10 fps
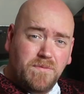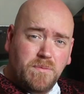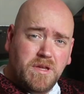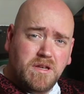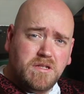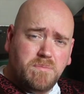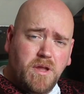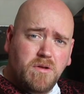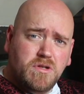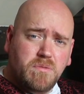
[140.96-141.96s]
from the
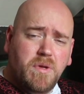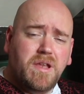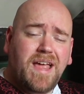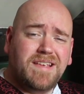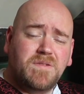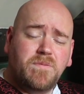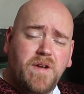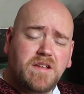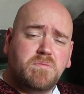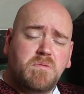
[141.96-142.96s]
explosion but has in
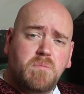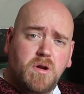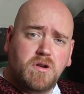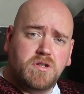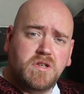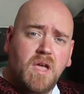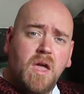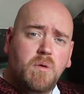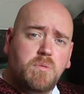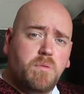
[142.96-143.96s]
fact been merged with